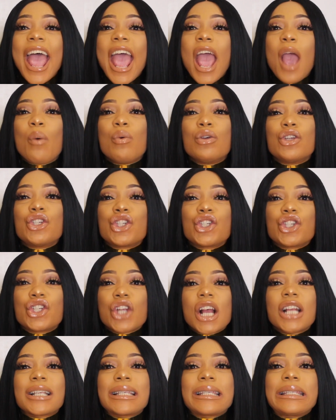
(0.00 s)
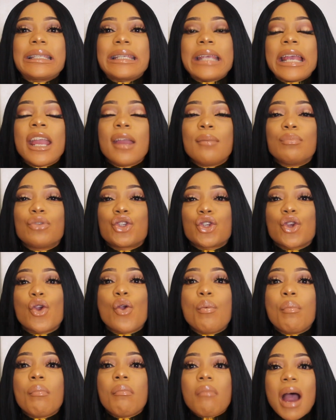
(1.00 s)
It was just team
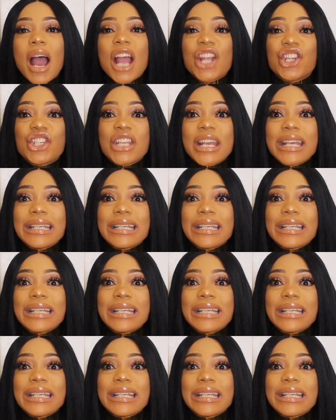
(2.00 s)
too much.